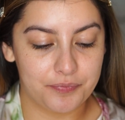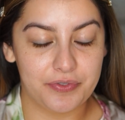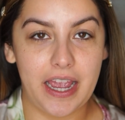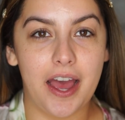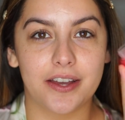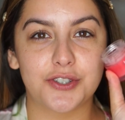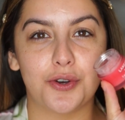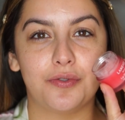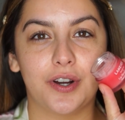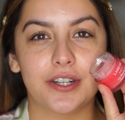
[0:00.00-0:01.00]
Yeah,
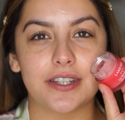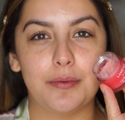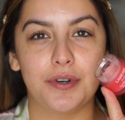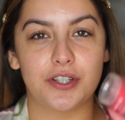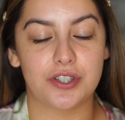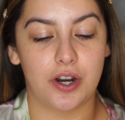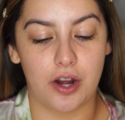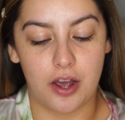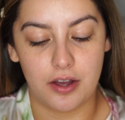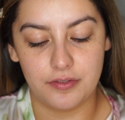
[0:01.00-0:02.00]
so first I'm going to start
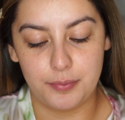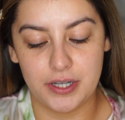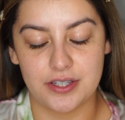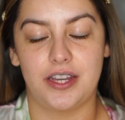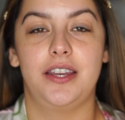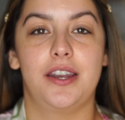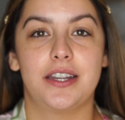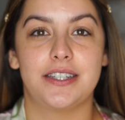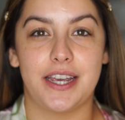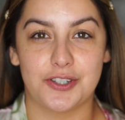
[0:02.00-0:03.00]
off, because I need
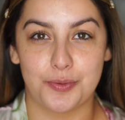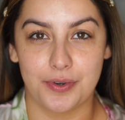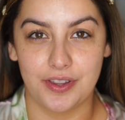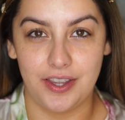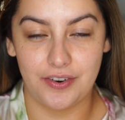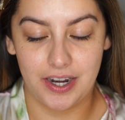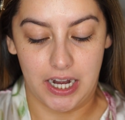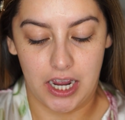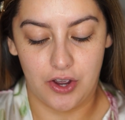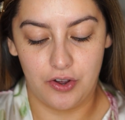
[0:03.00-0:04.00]
it desperately right
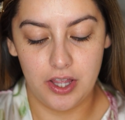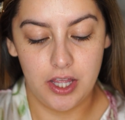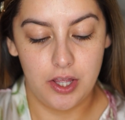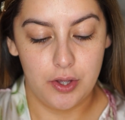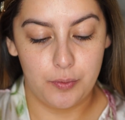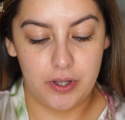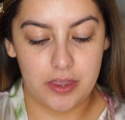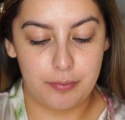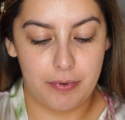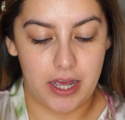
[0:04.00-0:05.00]
now,
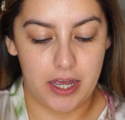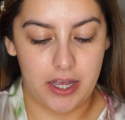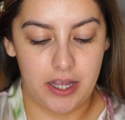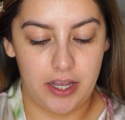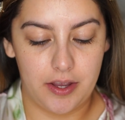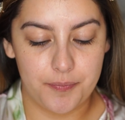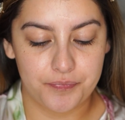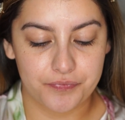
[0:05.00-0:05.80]
with my,